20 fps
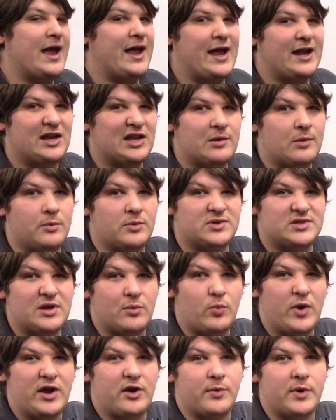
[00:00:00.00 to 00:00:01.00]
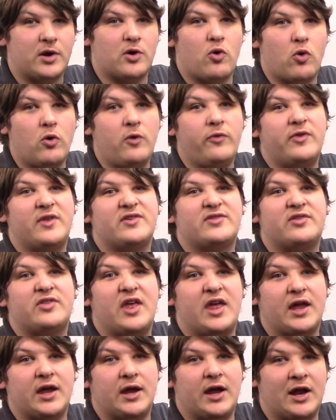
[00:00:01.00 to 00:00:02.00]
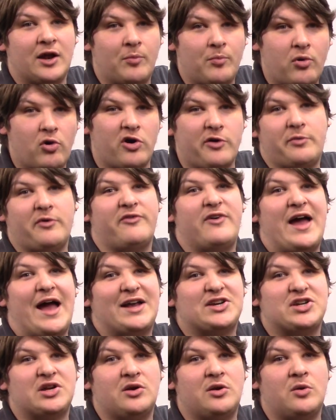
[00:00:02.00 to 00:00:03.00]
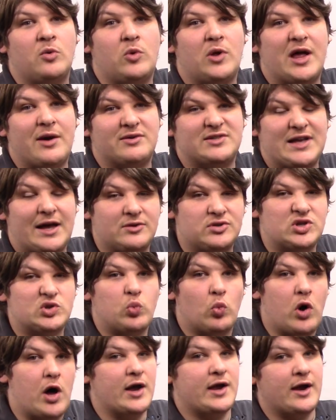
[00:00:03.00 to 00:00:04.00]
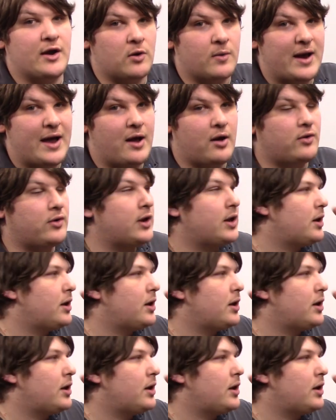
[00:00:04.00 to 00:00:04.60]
I had to come up with some way to record this thing in a portable fashion while I was out just walking around.